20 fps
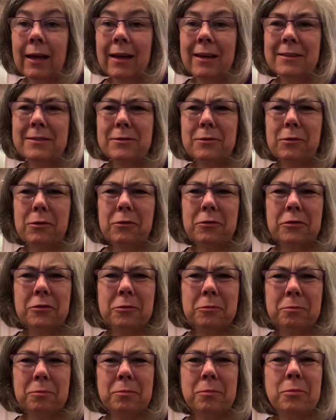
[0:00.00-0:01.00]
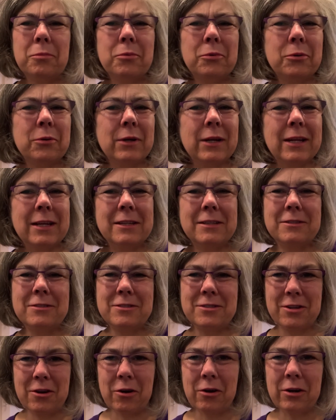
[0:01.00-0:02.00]
So those are pretty
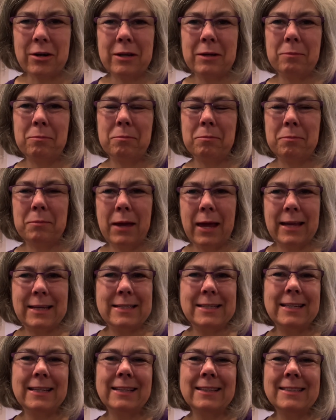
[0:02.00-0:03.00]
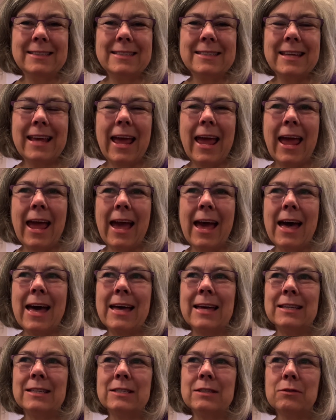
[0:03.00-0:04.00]
dark paintings,
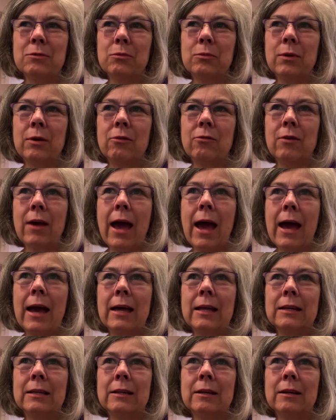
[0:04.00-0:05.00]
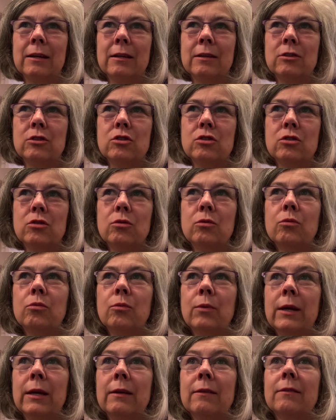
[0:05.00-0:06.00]
and we've had 2
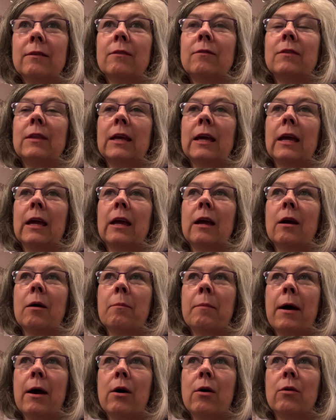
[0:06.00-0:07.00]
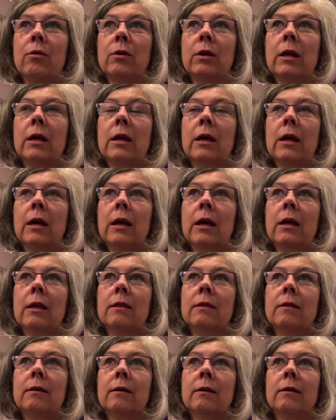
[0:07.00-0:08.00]
weeks of thinking about
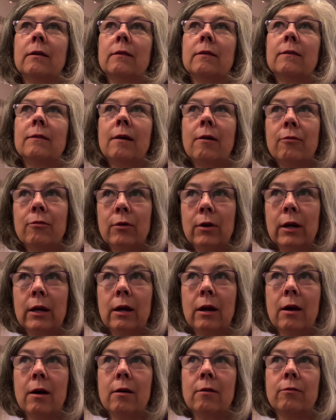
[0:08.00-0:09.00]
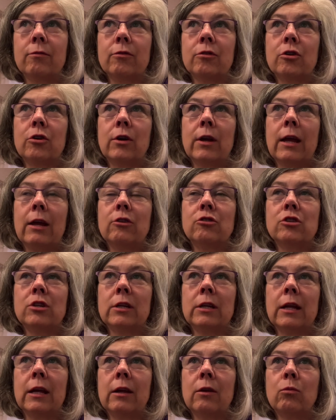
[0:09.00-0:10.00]
the suffering of
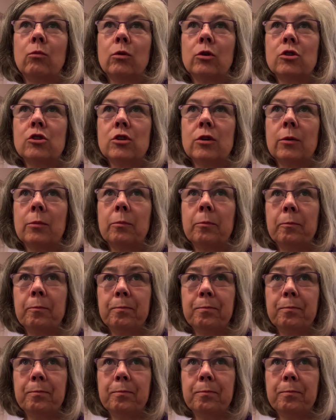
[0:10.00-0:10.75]
creation in worship.